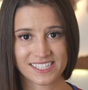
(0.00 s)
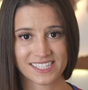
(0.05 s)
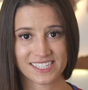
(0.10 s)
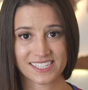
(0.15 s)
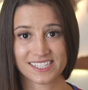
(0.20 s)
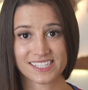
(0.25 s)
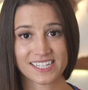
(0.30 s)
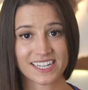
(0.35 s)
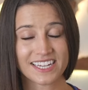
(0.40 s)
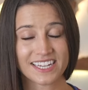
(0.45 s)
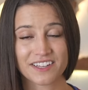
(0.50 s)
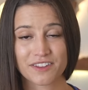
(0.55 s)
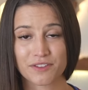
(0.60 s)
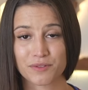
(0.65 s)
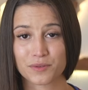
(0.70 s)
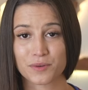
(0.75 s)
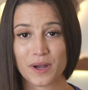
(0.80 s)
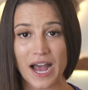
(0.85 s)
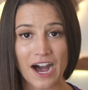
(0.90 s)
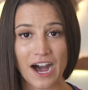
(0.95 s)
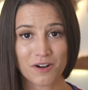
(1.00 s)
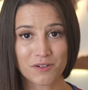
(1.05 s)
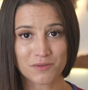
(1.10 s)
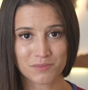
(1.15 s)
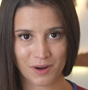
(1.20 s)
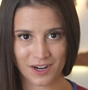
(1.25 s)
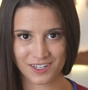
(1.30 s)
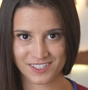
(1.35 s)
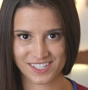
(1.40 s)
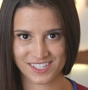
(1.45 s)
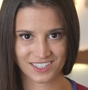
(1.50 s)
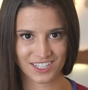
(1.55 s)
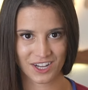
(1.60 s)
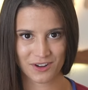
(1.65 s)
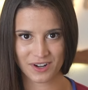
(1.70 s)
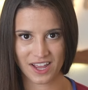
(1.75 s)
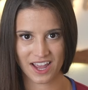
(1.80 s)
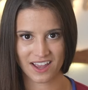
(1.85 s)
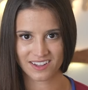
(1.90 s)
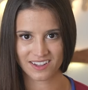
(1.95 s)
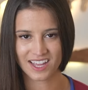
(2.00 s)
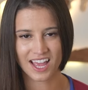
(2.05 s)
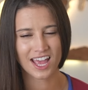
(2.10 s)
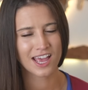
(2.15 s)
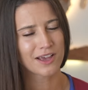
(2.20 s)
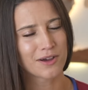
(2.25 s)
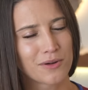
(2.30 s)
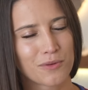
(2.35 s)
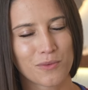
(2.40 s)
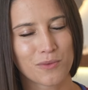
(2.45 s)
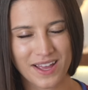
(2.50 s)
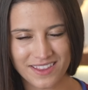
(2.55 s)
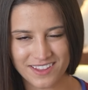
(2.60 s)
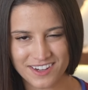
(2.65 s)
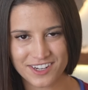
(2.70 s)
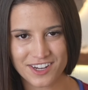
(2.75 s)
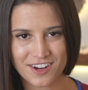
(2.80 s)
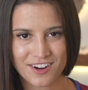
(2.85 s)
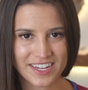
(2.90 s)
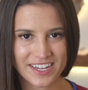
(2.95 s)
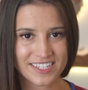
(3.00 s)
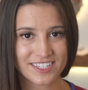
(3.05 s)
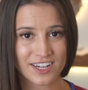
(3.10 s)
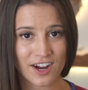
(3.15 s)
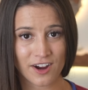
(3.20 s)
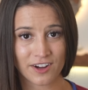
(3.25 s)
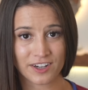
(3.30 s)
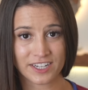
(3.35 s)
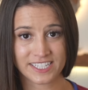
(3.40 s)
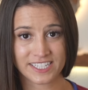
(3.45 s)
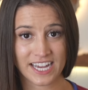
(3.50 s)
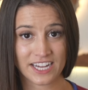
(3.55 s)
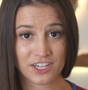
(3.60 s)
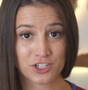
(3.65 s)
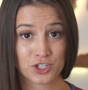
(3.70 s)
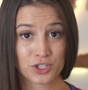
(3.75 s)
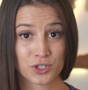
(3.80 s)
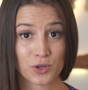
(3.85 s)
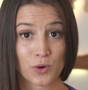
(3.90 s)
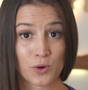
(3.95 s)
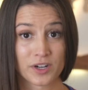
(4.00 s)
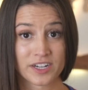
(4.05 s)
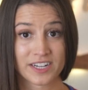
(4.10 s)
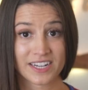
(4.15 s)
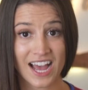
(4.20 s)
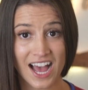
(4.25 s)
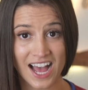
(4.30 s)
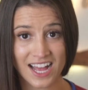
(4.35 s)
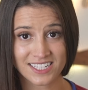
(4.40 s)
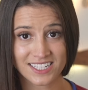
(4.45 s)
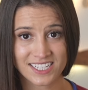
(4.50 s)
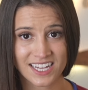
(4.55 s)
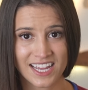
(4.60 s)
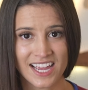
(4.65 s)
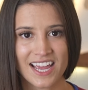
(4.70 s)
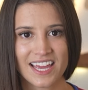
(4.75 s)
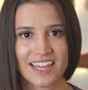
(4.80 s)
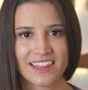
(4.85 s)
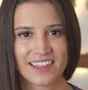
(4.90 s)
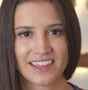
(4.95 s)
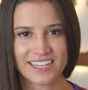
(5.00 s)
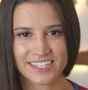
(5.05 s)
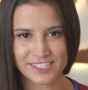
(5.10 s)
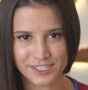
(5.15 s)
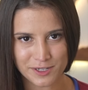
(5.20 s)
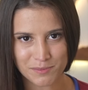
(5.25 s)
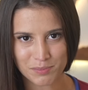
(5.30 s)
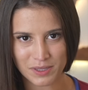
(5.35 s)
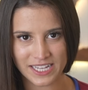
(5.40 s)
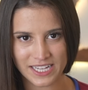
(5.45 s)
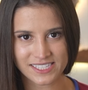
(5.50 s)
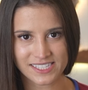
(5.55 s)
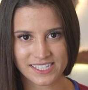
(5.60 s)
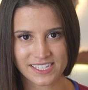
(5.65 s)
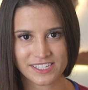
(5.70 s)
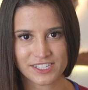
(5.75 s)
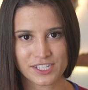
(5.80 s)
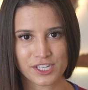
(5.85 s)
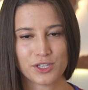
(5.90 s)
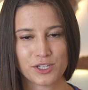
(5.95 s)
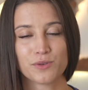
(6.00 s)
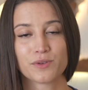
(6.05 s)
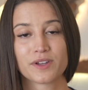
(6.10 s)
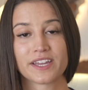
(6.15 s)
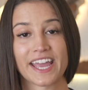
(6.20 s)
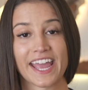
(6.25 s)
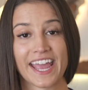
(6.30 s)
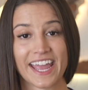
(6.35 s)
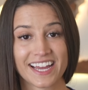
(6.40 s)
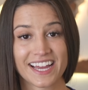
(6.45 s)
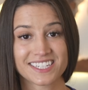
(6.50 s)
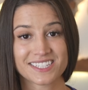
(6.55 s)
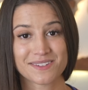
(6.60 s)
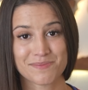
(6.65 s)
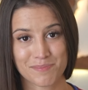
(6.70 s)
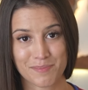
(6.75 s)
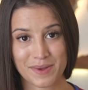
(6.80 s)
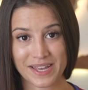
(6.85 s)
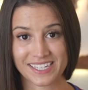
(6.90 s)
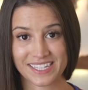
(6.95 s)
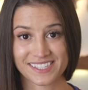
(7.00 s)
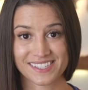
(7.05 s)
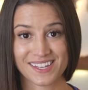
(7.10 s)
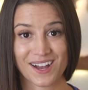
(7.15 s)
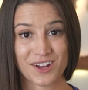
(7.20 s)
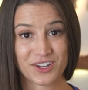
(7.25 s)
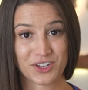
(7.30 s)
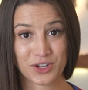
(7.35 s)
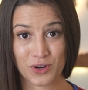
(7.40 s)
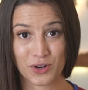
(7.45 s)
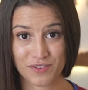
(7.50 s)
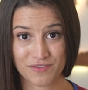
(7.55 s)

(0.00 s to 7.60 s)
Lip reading: to see throughout Barcelona. Whether you're into architecture or not, these are places you can't miss on your